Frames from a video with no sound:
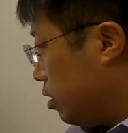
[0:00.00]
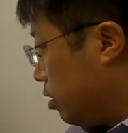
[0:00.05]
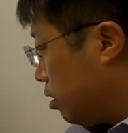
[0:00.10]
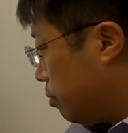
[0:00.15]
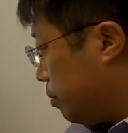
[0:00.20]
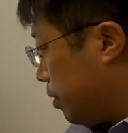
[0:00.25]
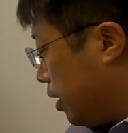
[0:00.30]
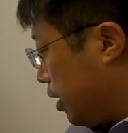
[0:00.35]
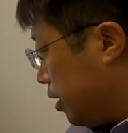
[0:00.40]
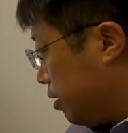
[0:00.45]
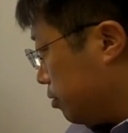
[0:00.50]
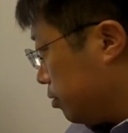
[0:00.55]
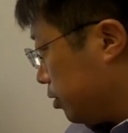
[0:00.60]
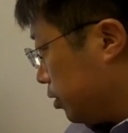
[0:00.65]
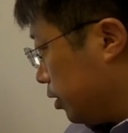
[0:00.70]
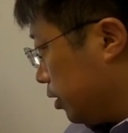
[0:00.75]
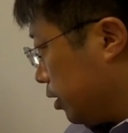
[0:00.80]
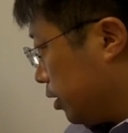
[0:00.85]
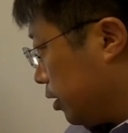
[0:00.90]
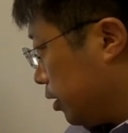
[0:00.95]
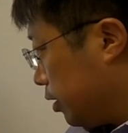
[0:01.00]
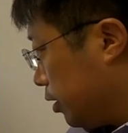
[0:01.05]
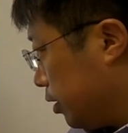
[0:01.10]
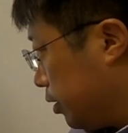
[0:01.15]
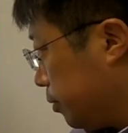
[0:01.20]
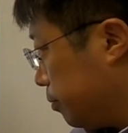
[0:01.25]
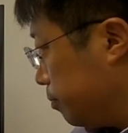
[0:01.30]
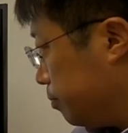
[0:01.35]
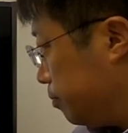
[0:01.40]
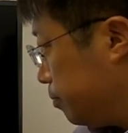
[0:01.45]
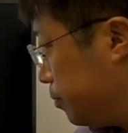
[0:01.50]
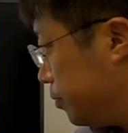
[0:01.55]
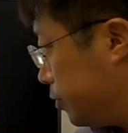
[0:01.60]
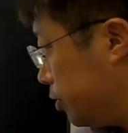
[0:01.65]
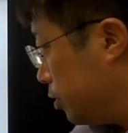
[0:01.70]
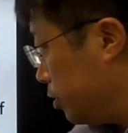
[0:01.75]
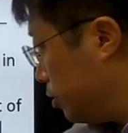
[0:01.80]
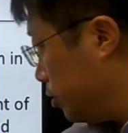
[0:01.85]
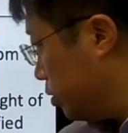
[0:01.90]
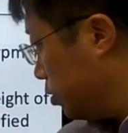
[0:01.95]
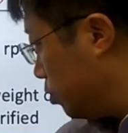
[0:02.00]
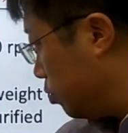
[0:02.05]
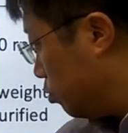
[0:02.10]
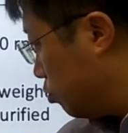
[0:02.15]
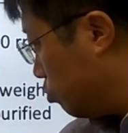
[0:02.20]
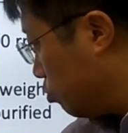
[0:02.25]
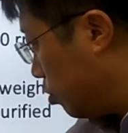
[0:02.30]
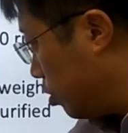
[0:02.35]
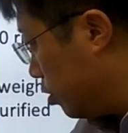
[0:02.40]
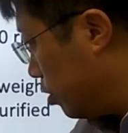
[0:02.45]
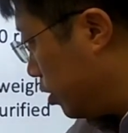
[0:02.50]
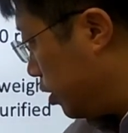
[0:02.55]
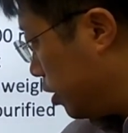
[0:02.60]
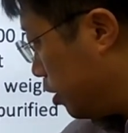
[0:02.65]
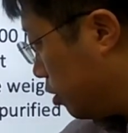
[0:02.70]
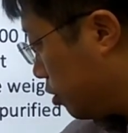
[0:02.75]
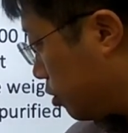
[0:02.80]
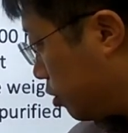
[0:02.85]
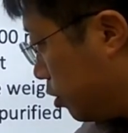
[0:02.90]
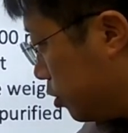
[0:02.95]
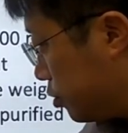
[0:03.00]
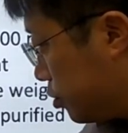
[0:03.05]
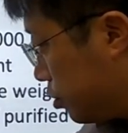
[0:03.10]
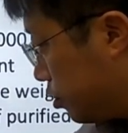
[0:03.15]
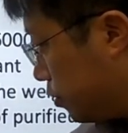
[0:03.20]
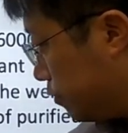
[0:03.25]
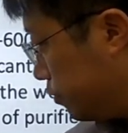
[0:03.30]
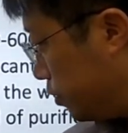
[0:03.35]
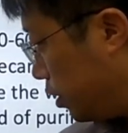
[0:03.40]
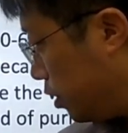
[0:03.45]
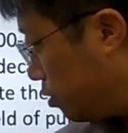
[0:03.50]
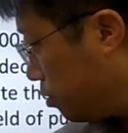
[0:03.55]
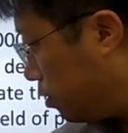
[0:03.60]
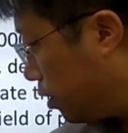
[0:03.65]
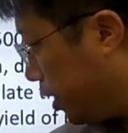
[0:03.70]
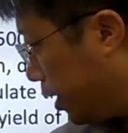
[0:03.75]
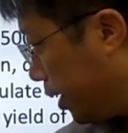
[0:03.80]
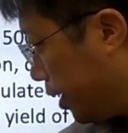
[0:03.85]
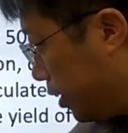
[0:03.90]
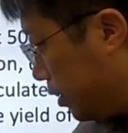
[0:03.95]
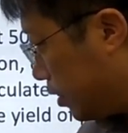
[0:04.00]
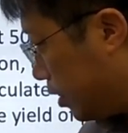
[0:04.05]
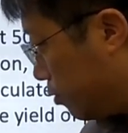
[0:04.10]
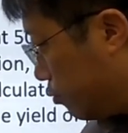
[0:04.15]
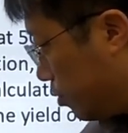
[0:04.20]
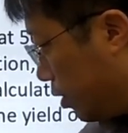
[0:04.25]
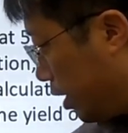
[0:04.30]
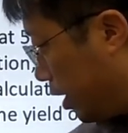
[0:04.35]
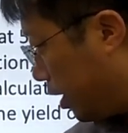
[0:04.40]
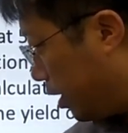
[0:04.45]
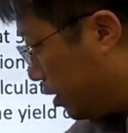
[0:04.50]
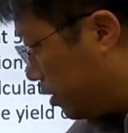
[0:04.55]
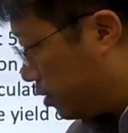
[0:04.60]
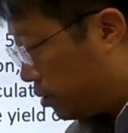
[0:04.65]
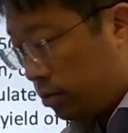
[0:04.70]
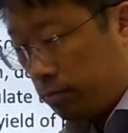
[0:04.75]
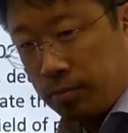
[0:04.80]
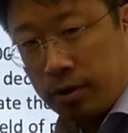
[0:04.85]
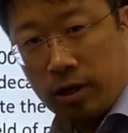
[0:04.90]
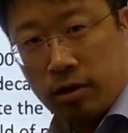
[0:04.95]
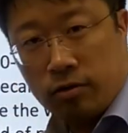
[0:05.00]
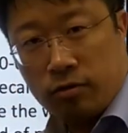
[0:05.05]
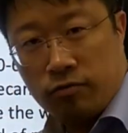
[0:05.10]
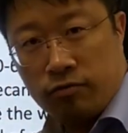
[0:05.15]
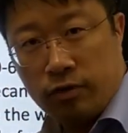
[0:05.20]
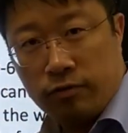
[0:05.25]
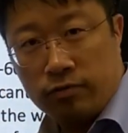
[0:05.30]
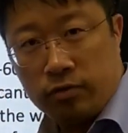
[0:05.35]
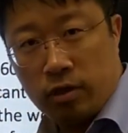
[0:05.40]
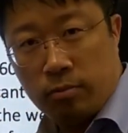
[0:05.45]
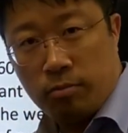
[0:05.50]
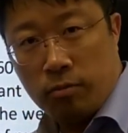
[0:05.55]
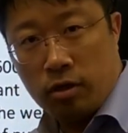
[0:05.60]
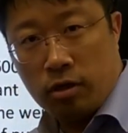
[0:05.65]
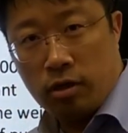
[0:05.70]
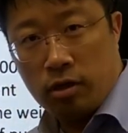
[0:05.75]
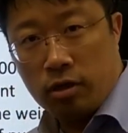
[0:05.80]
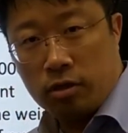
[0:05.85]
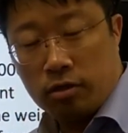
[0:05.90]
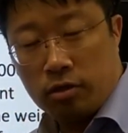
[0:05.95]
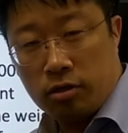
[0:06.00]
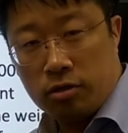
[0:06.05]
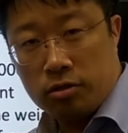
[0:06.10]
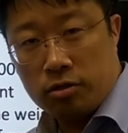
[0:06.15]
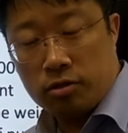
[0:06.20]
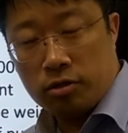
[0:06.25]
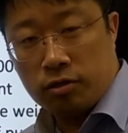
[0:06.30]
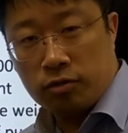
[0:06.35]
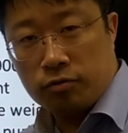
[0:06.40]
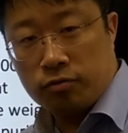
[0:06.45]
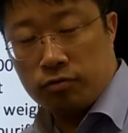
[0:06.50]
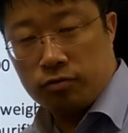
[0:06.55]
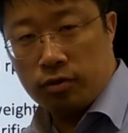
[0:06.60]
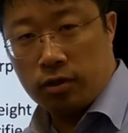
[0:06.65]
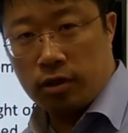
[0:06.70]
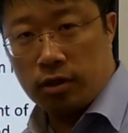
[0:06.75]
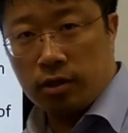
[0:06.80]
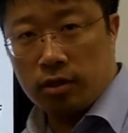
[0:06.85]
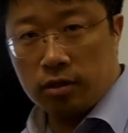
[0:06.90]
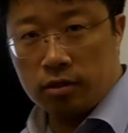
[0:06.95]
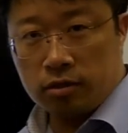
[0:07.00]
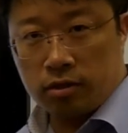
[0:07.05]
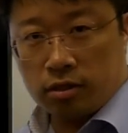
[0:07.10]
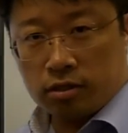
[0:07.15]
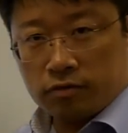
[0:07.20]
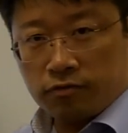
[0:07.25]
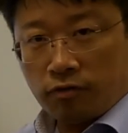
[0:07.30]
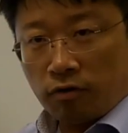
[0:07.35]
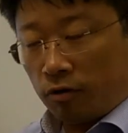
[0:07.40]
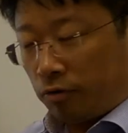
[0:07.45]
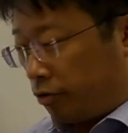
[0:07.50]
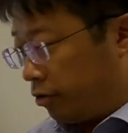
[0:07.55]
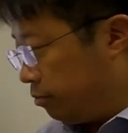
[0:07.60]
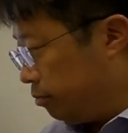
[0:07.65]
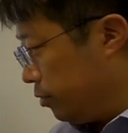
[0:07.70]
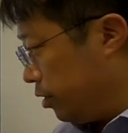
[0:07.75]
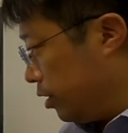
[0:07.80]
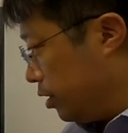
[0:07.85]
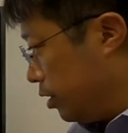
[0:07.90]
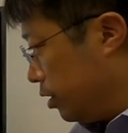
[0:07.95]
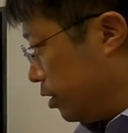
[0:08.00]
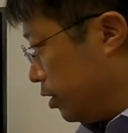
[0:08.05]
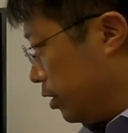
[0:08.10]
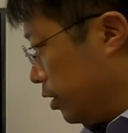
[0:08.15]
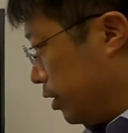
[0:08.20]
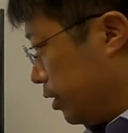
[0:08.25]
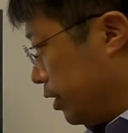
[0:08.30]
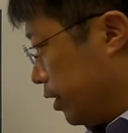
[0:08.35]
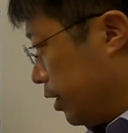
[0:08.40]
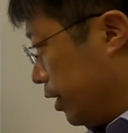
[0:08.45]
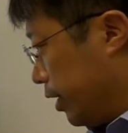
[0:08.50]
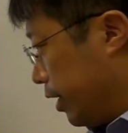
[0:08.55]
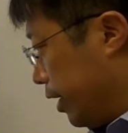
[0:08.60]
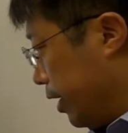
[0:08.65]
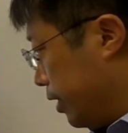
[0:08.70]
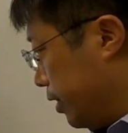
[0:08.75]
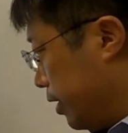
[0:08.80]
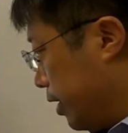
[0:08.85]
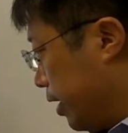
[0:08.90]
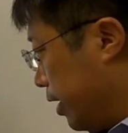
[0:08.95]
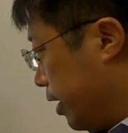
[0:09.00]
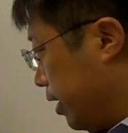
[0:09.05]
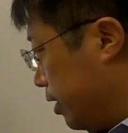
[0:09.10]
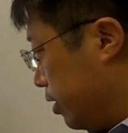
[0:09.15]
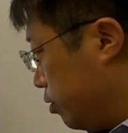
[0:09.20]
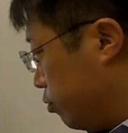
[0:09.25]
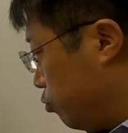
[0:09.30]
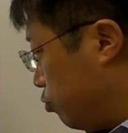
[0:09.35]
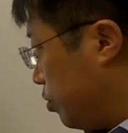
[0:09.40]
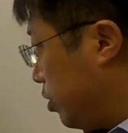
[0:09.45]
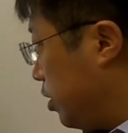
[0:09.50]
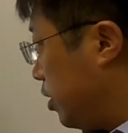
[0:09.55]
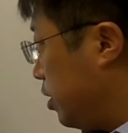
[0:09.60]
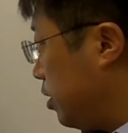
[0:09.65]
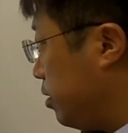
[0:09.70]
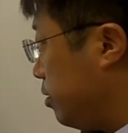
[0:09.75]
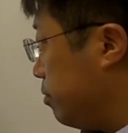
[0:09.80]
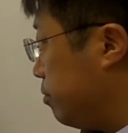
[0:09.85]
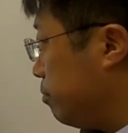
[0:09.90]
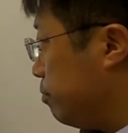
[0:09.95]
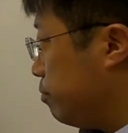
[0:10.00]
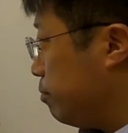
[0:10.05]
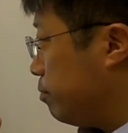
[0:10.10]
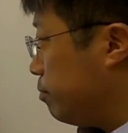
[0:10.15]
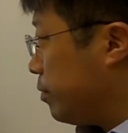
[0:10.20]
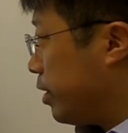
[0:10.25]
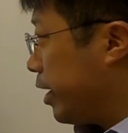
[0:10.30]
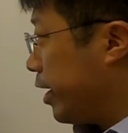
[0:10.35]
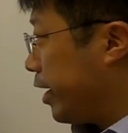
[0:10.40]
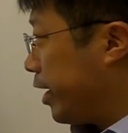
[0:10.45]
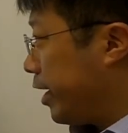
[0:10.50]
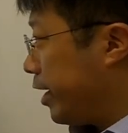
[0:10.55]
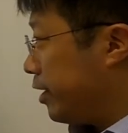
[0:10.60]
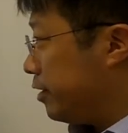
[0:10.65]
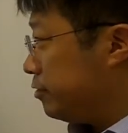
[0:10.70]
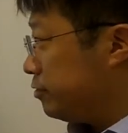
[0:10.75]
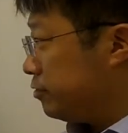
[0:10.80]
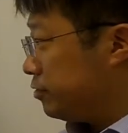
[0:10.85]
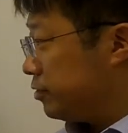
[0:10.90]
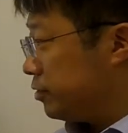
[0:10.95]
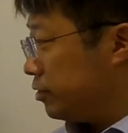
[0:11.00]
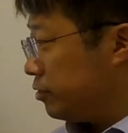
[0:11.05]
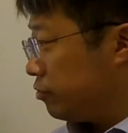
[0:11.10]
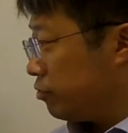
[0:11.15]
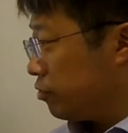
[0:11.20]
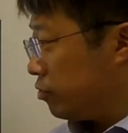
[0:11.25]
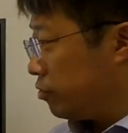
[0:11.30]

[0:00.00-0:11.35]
about 1 liter culture of the E. coli that we add about 15 milliliters of this volume, and then we might have